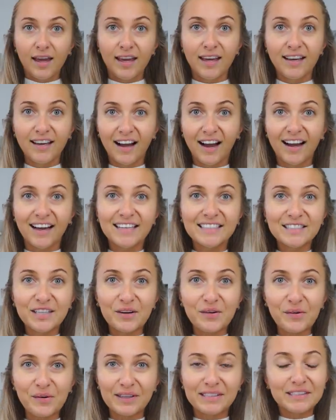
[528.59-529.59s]
Hey guys,
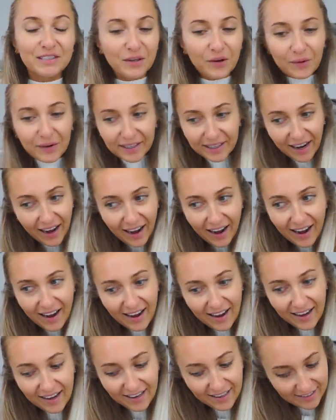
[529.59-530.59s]
what's going
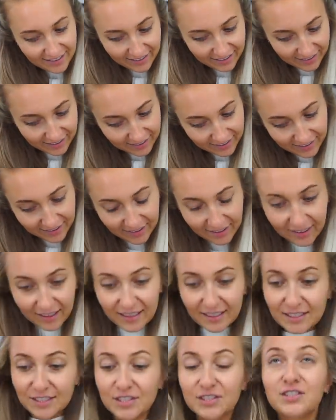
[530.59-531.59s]
on?
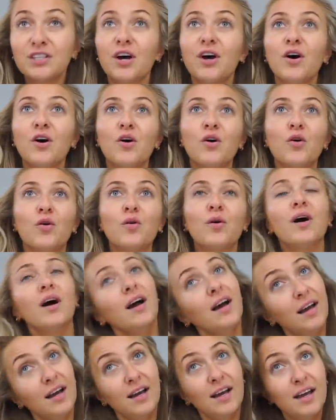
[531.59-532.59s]
So,
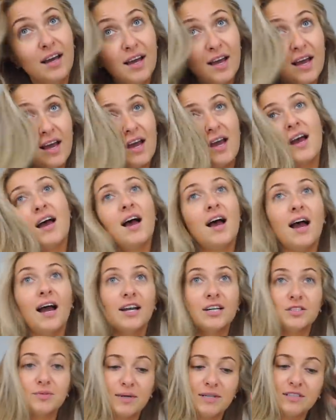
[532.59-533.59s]
I
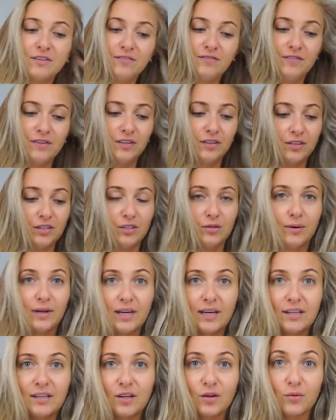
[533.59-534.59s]
just wanted to fill you
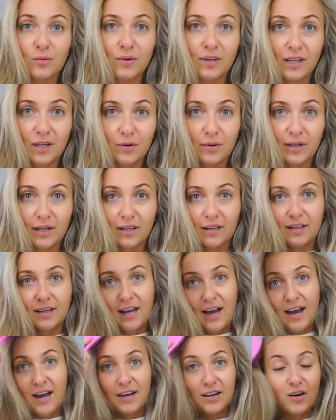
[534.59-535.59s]
in really
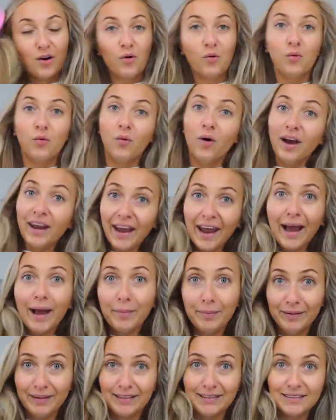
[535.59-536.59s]
quickly on what
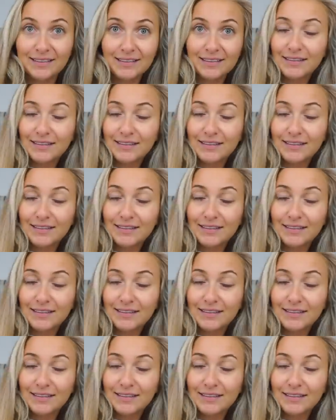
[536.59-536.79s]
happened.